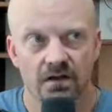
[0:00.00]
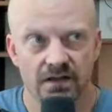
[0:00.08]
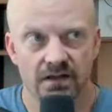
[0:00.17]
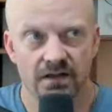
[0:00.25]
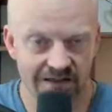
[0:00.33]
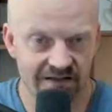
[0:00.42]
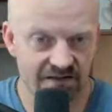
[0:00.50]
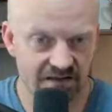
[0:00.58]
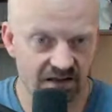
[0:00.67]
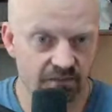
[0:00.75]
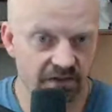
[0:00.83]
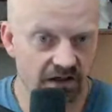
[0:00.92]
it does
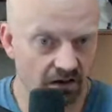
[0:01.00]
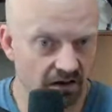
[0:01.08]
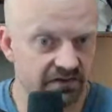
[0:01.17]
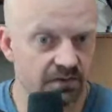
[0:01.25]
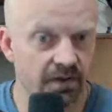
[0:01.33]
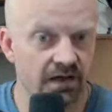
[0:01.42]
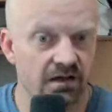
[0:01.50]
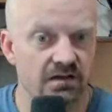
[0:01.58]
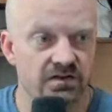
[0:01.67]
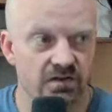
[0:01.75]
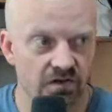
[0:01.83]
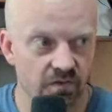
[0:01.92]
tend to be constipating.
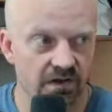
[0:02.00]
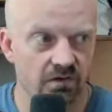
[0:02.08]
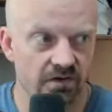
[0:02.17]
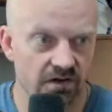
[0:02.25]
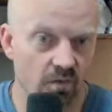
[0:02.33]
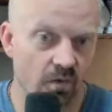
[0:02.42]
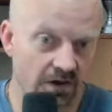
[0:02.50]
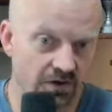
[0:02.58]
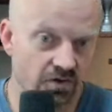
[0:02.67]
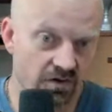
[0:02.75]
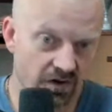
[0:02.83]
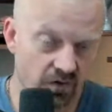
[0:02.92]
So you either need to
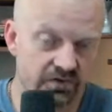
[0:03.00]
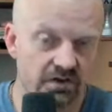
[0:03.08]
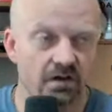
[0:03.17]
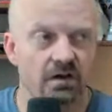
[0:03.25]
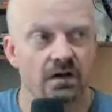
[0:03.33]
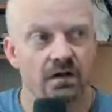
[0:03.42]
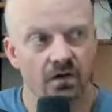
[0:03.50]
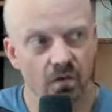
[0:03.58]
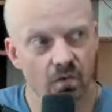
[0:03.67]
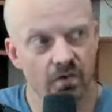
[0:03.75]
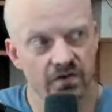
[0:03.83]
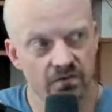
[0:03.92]
watch your dosing
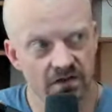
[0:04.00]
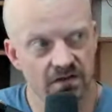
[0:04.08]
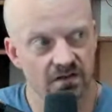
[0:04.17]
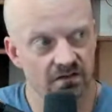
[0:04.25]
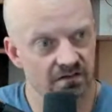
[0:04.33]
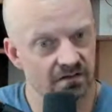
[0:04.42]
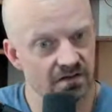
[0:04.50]
or you need to